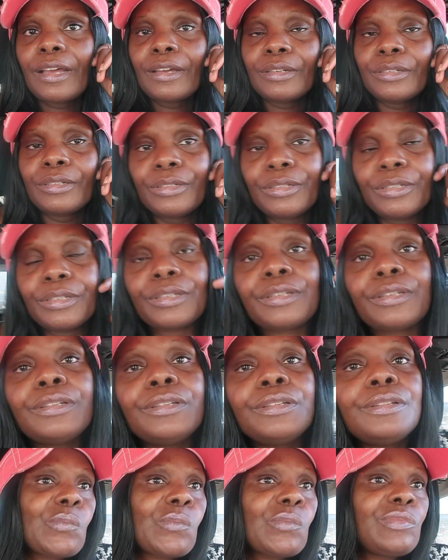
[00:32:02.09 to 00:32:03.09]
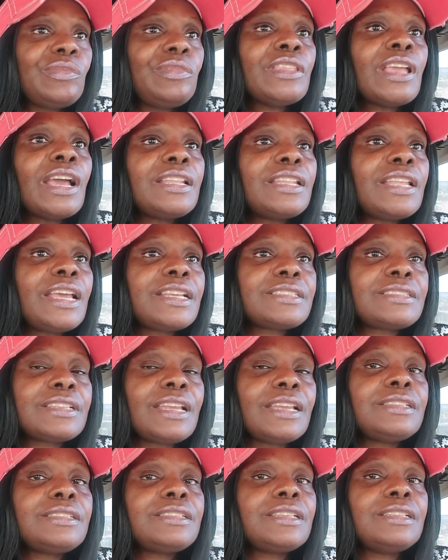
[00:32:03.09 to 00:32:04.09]
i cooked not last
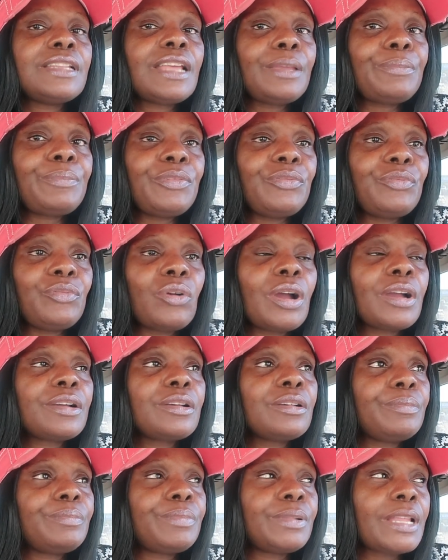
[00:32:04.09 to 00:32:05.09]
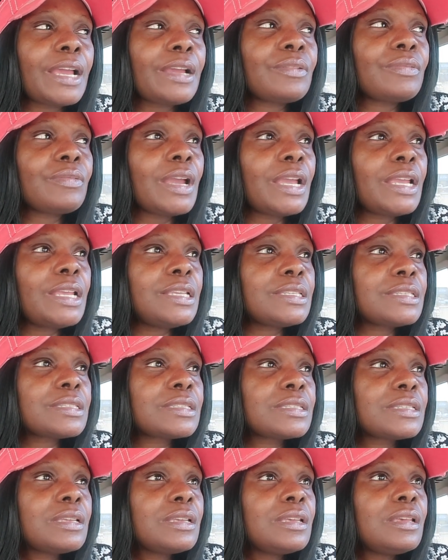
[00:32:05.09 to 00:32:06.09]
night the night before i cooked black
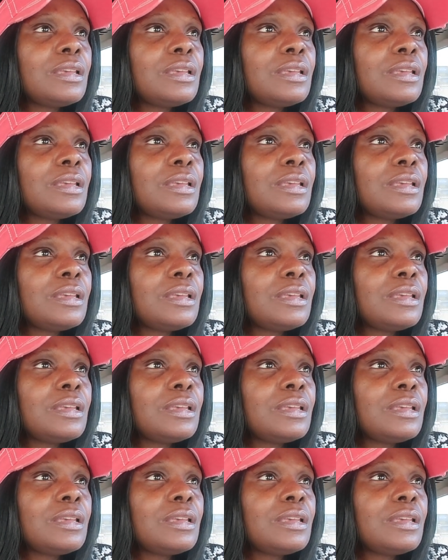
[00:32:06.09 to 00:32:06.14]
rice